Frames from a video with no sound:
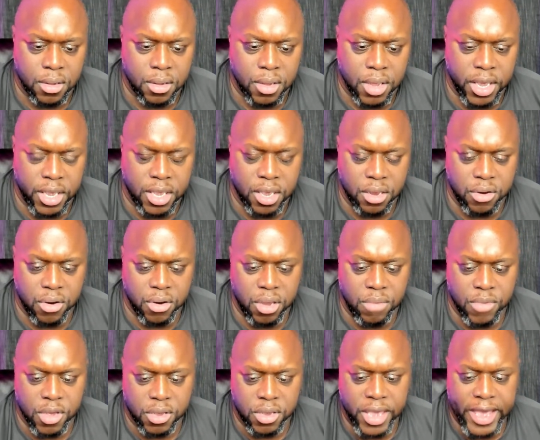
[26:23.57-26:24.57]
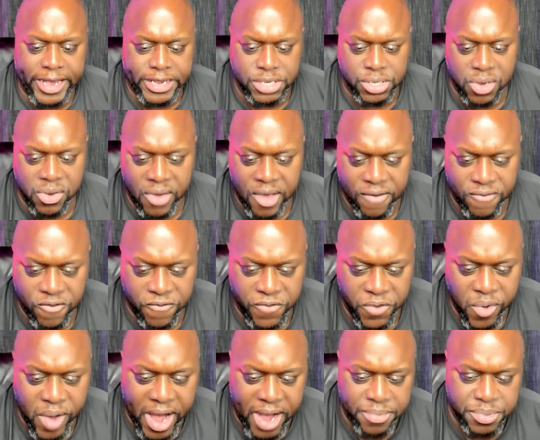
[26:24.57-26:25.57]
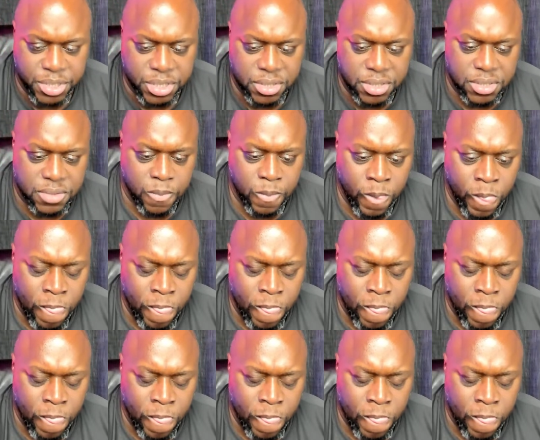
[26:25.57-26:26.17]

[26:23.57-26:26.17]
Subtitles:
like get your email? Yeah, so you have a few options.